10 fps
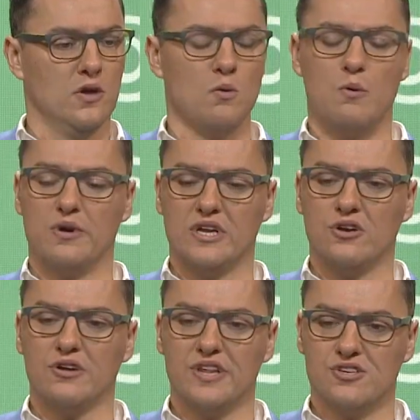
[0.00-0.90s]
Well, we can
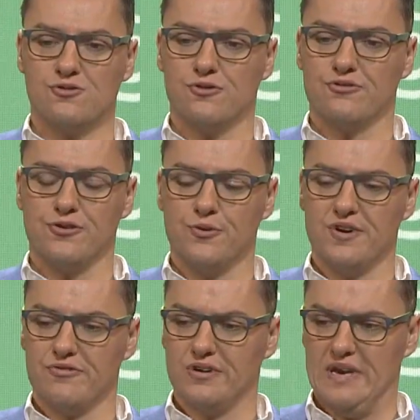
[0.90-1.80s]
look at this through a few
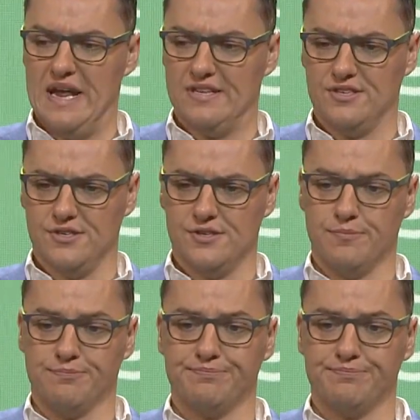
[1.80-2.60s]
different lenses.